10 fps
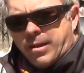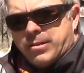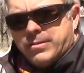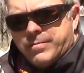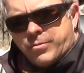
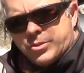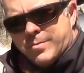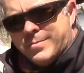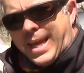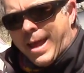for
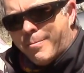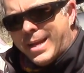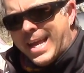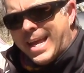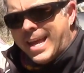some
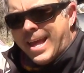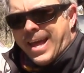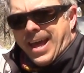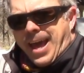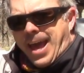dampening,
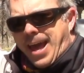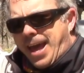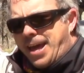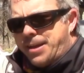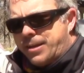
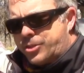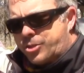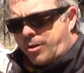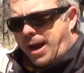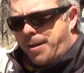and
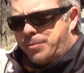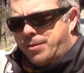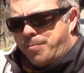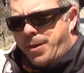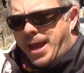strapped
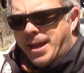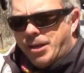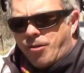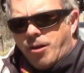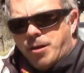the
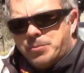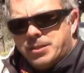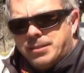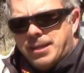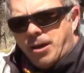pannier up to
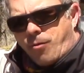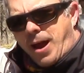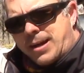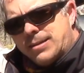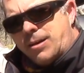the tail
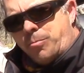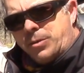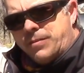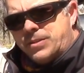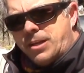rack to help
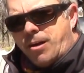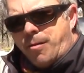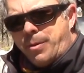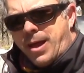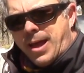lift it
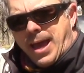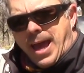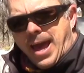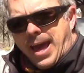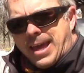up
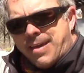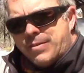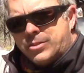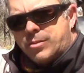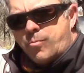and give
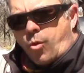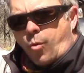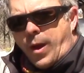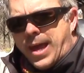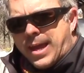it some more
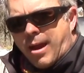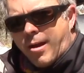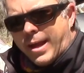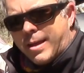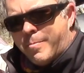weight
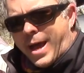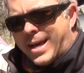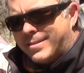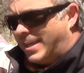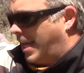carrying
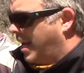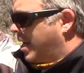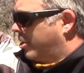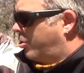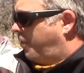capacity.
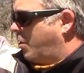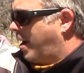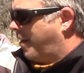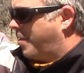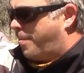So if you
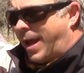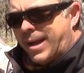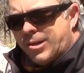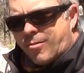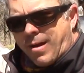have the
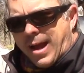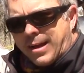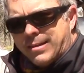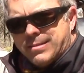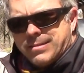pannier
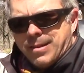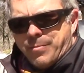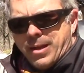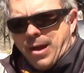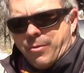rack, this is
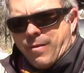something I would